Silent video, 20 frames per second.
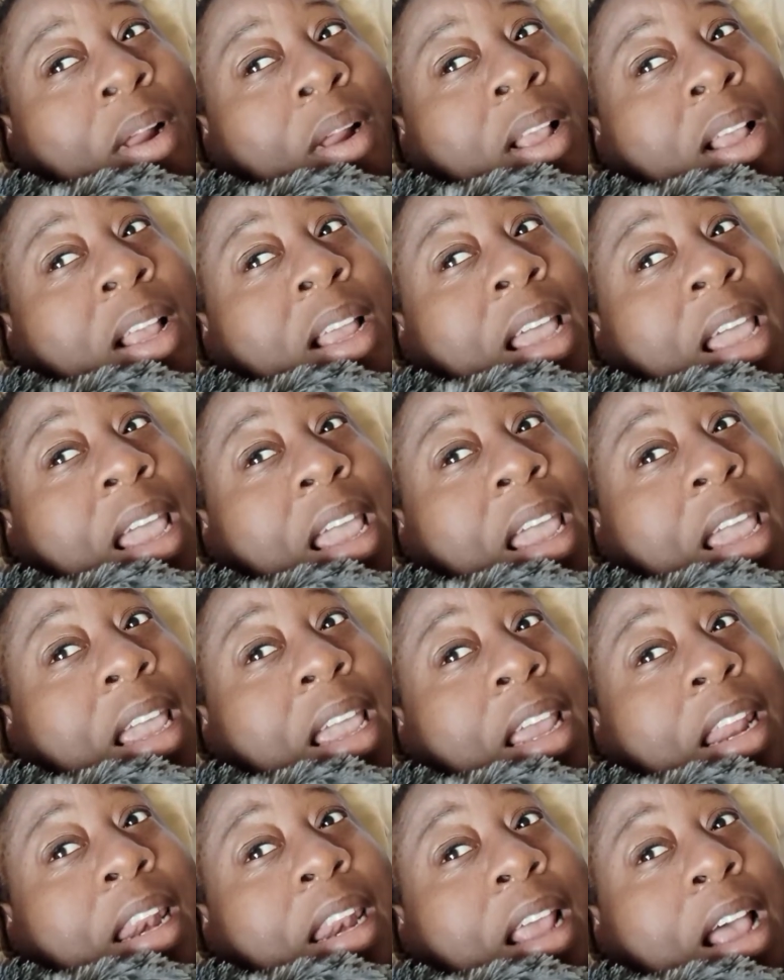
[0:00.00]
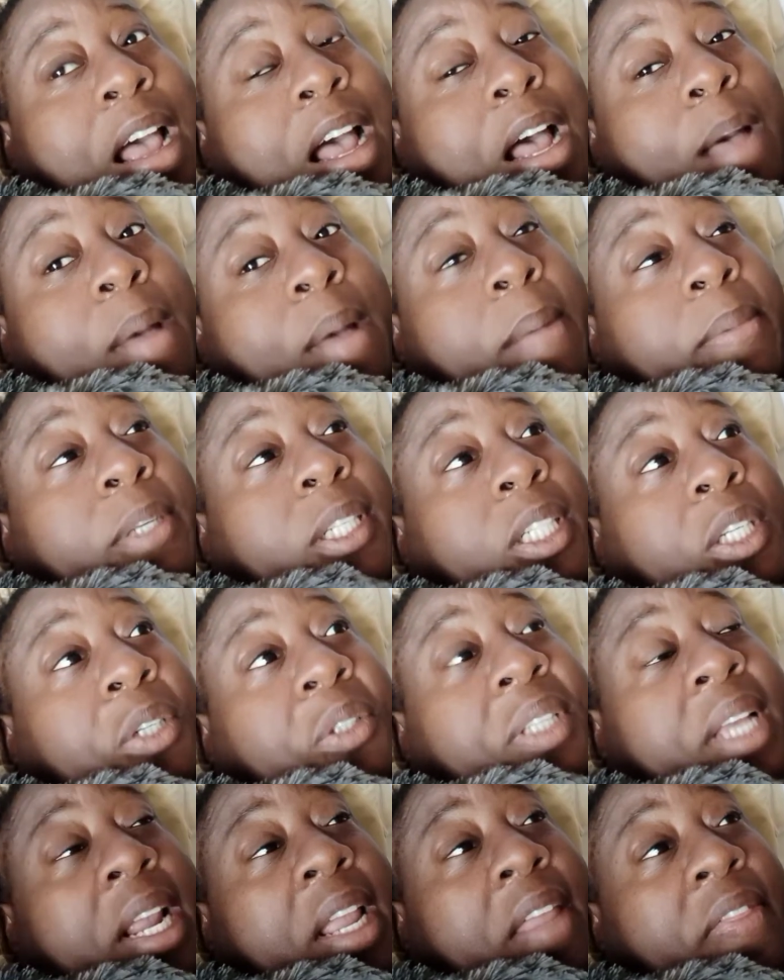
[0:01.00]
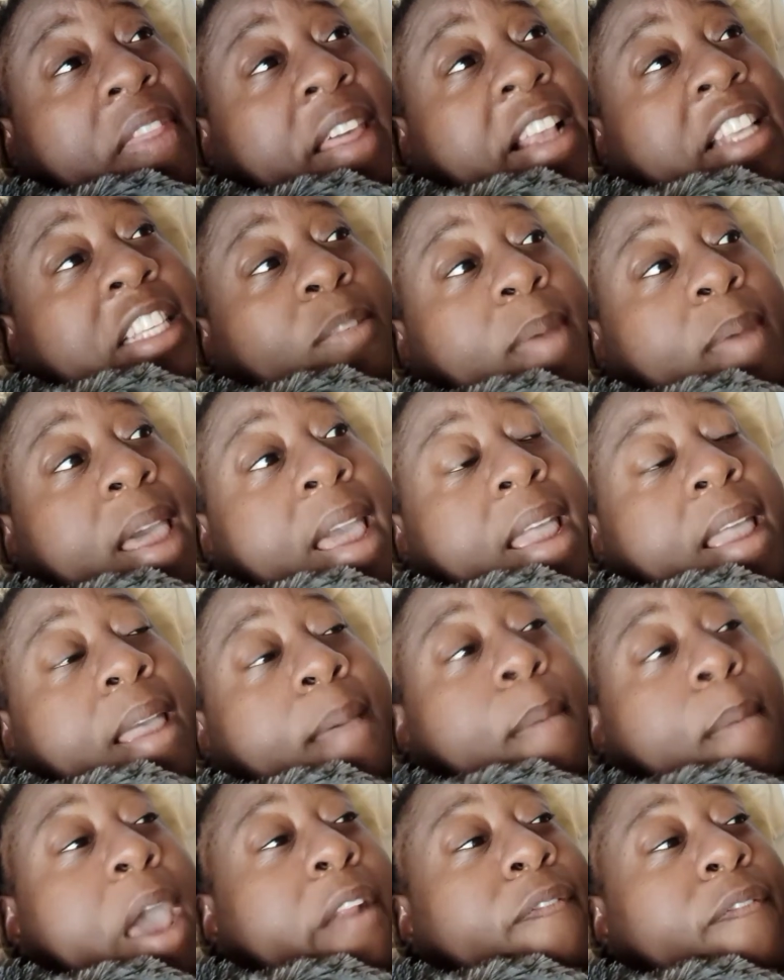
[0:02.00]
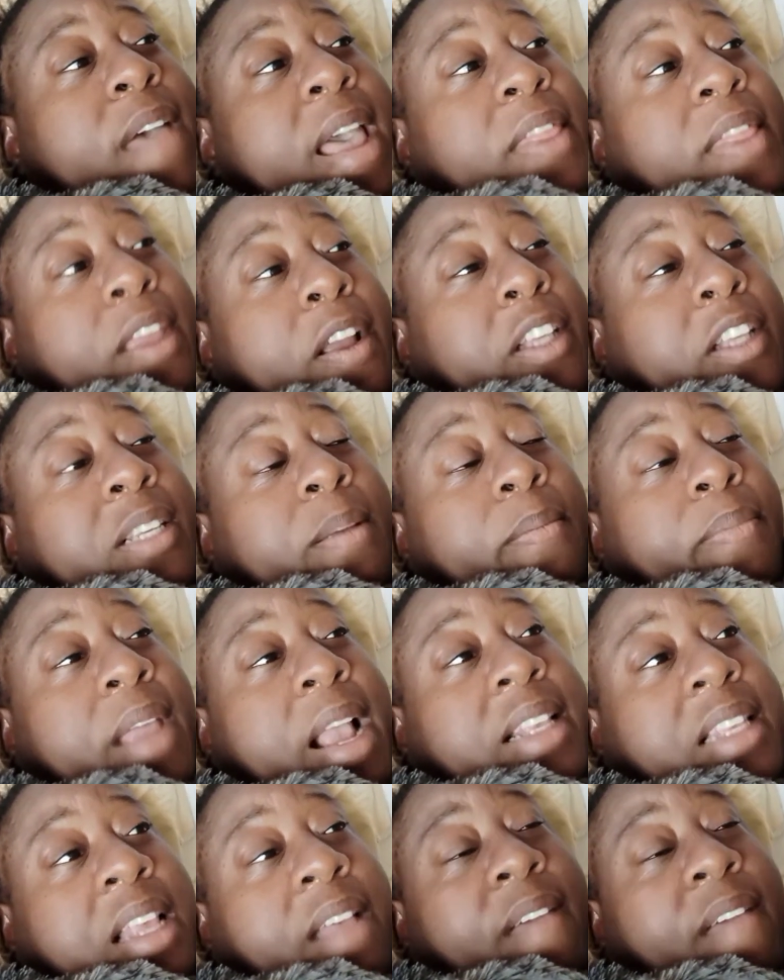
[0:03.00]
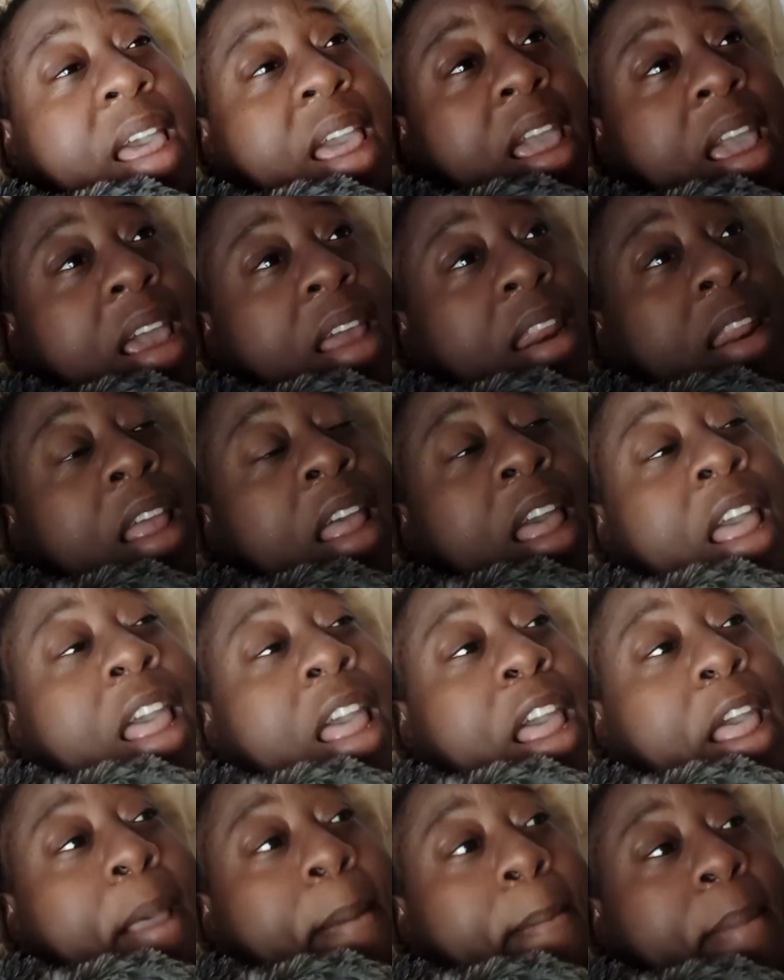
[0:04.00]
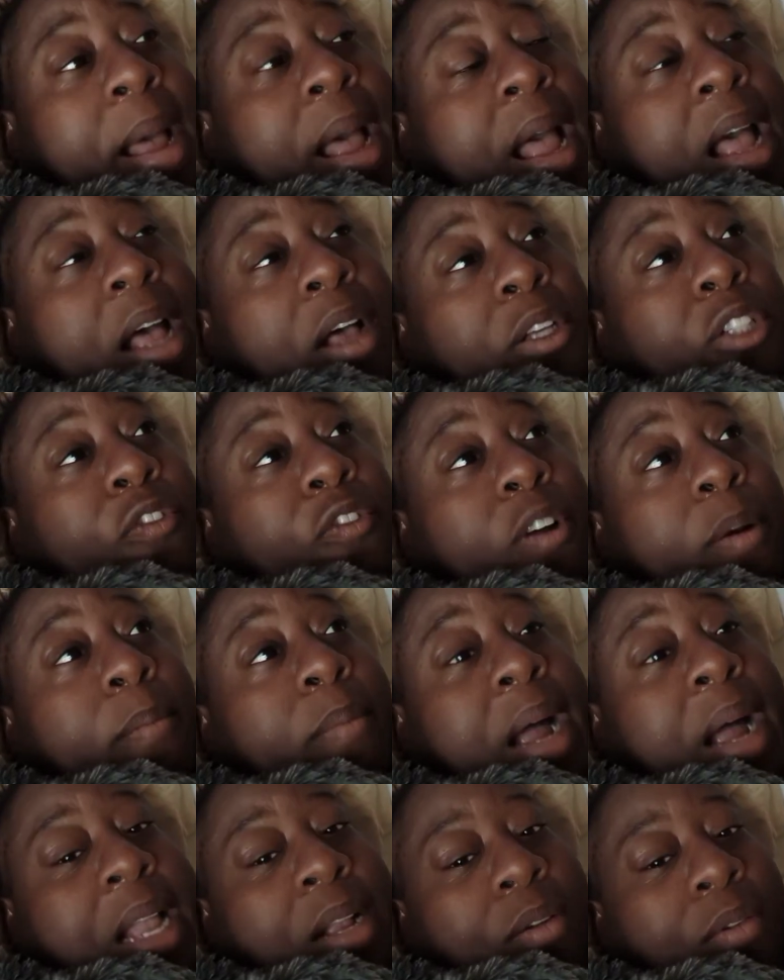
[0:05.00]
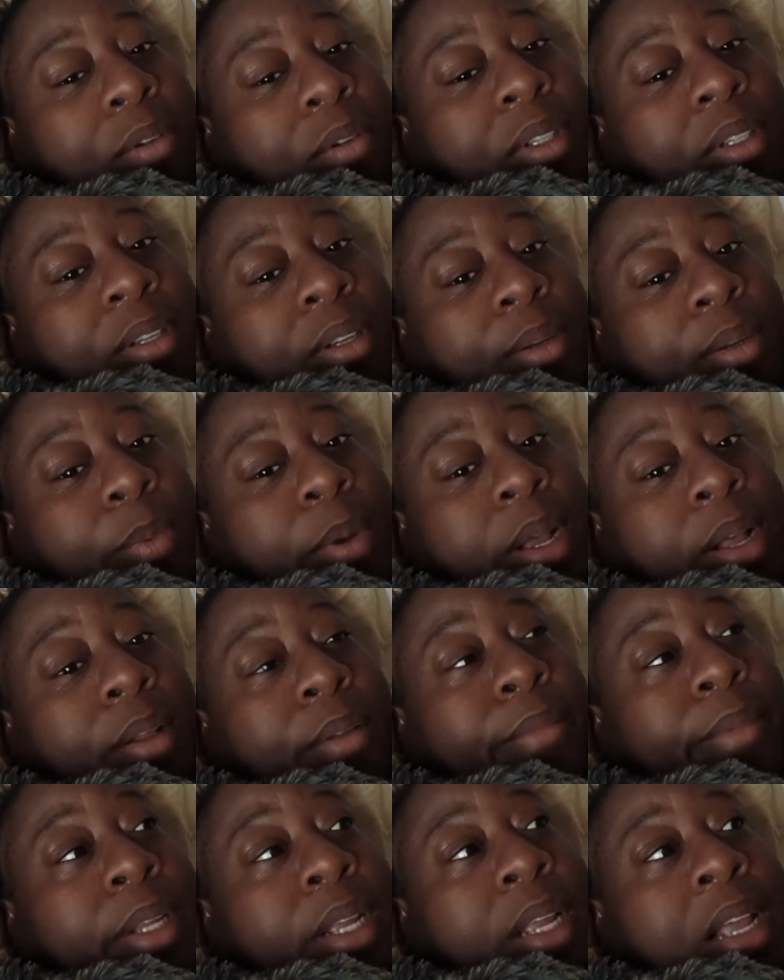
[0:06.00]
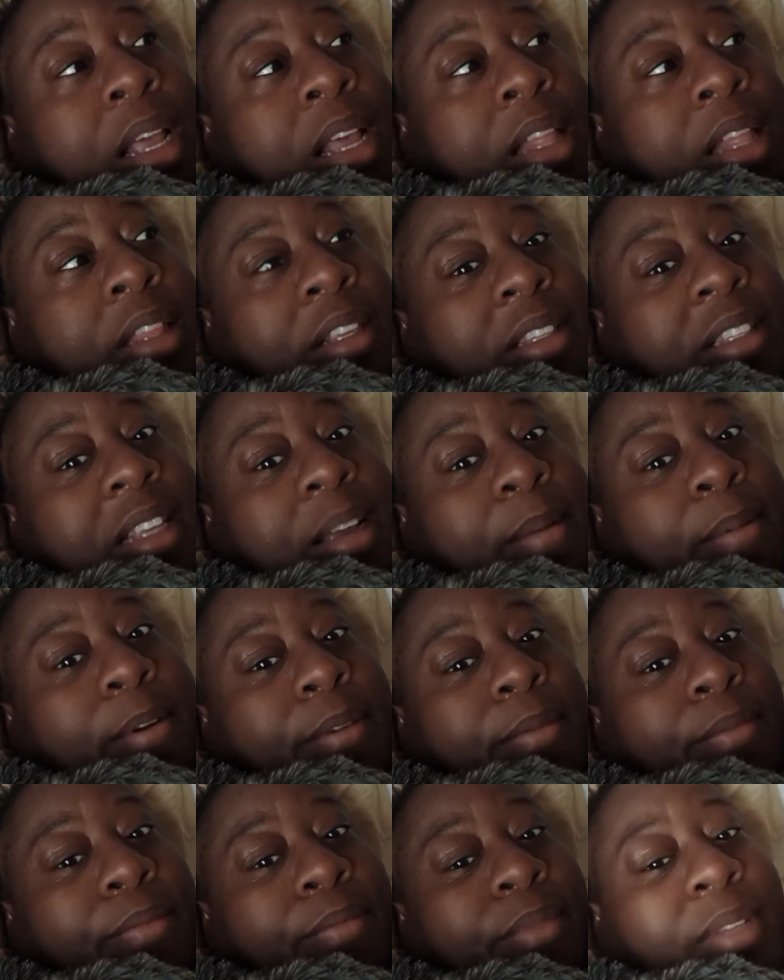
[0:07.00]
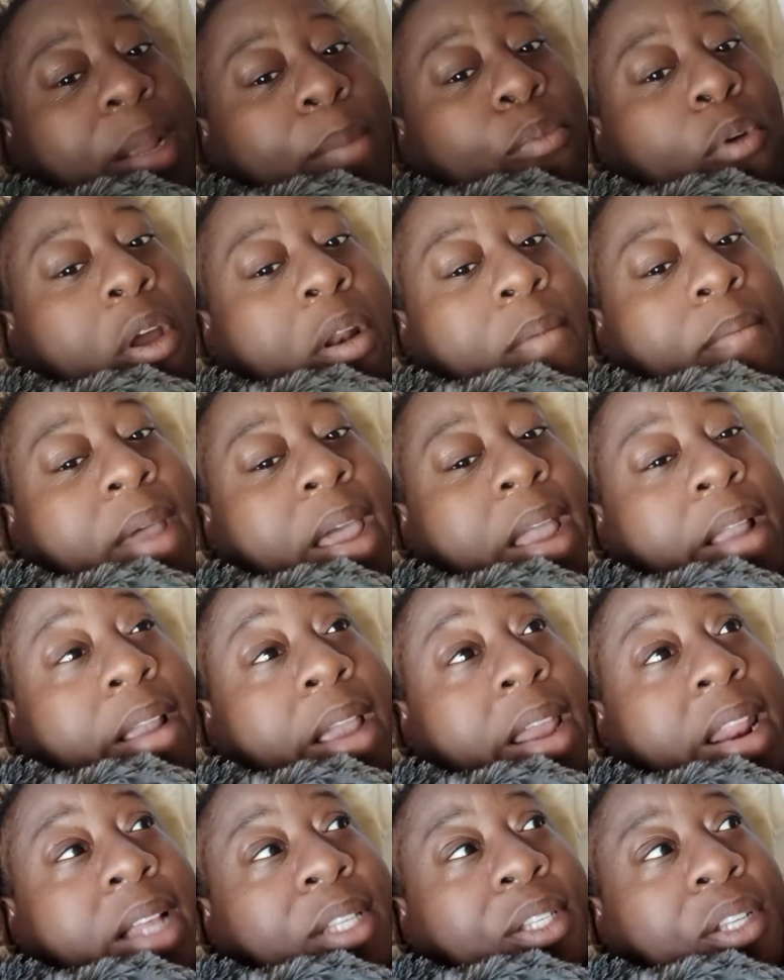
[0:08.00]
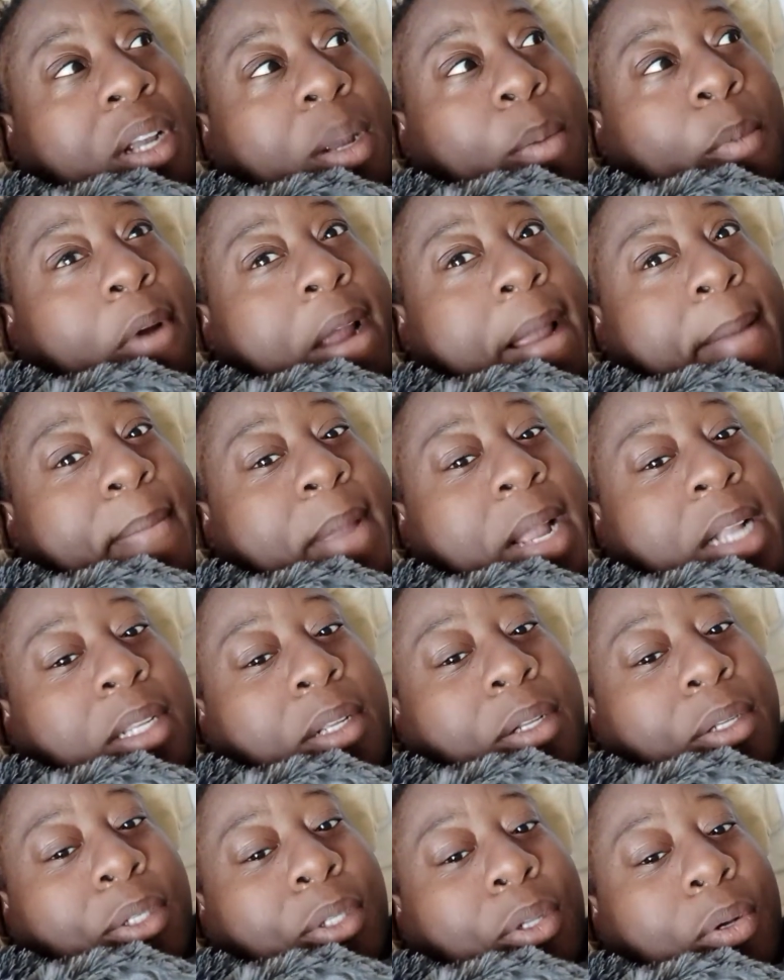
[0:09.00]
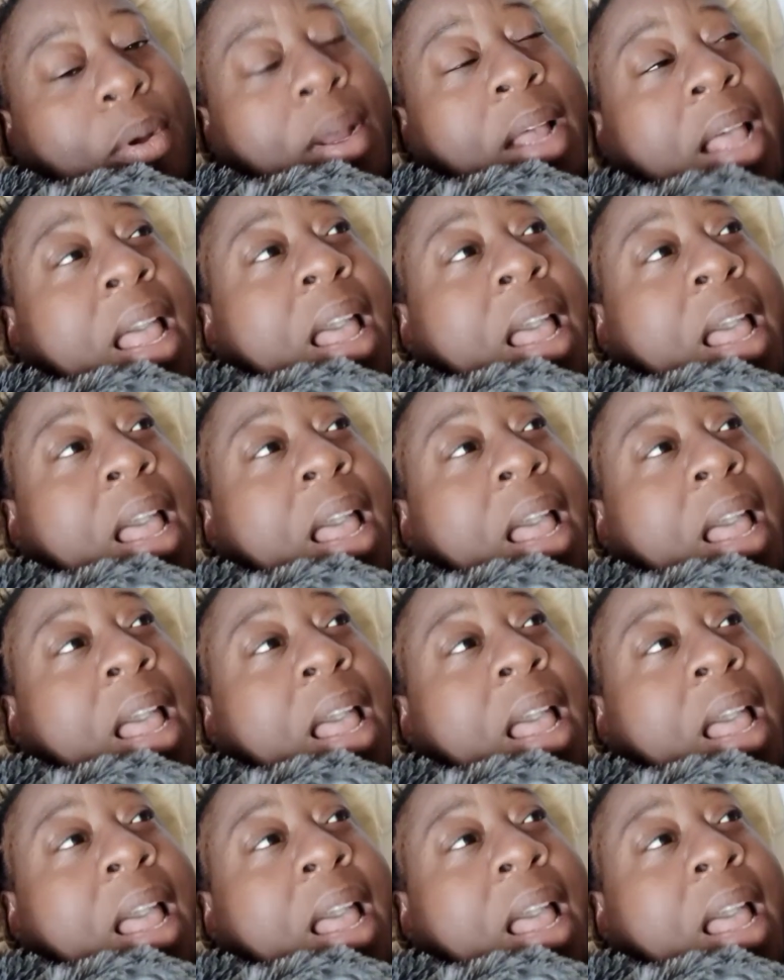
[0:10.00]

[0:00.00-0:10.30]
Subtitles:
And I'm still taking things back. Matter of fact, there are some things I've had in my house from Michaels. Well, this summer, they brought them back, and I took them right back to the store.